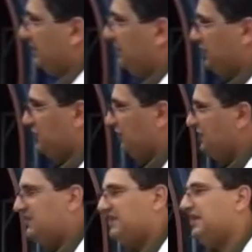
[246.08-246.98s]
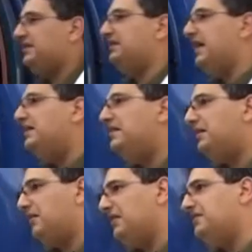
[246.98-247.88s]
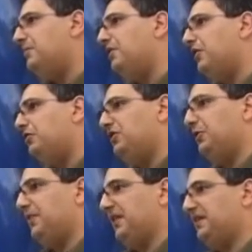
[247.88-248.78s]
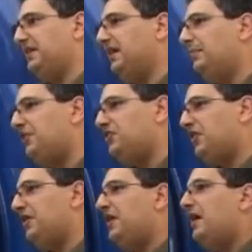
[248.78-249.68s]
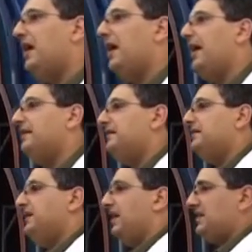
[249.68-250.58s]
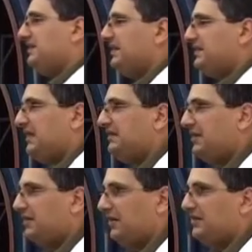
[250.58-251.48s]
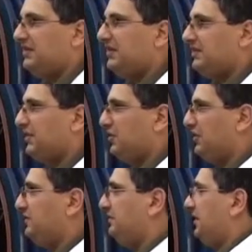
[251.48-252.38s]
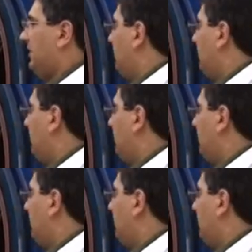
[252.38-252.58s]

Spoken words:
temperature is set 10 degrees below the operating temperature, and the excess 10 degrees is achieved